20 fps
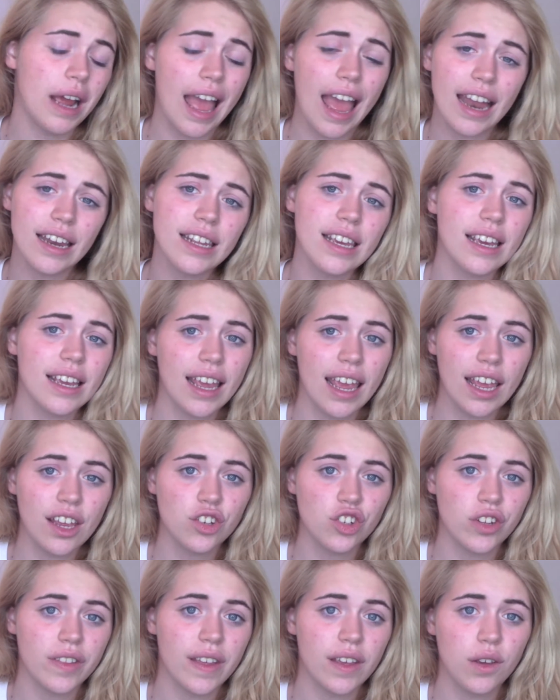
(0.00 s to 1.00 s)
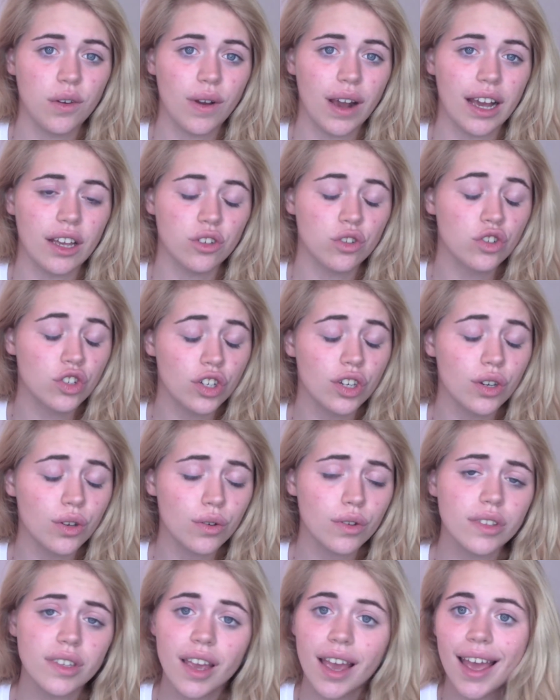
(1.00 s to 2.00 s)
any occasion that you guys
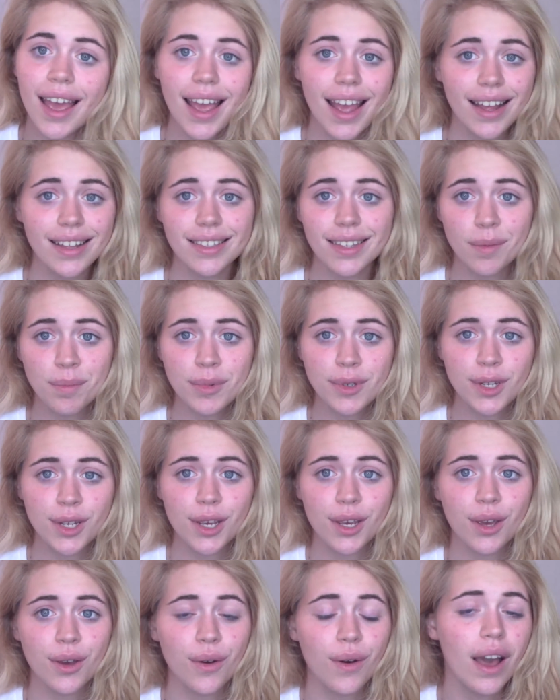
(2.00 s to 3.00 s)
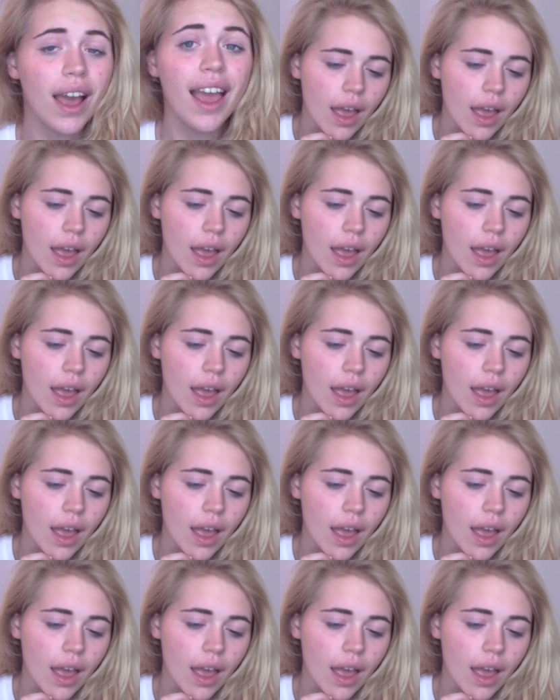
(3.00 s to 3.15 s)
choose. It's up to you.